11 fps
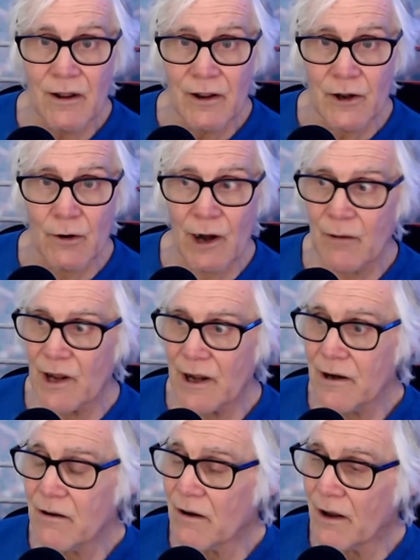You know what I
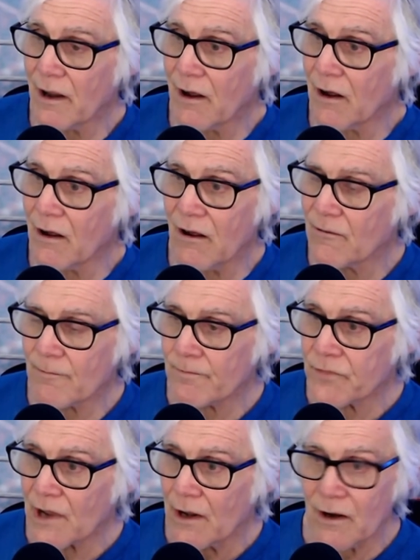mean?
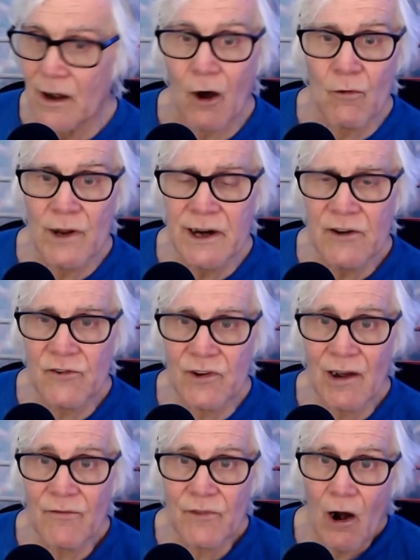Ole did
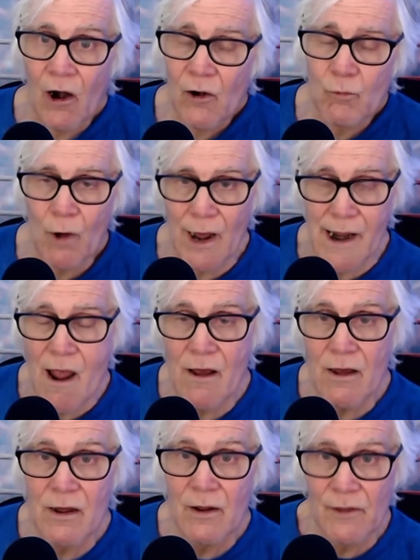stuff the hard way,
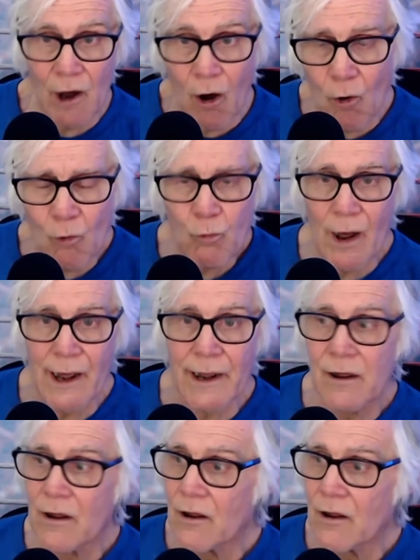the old way.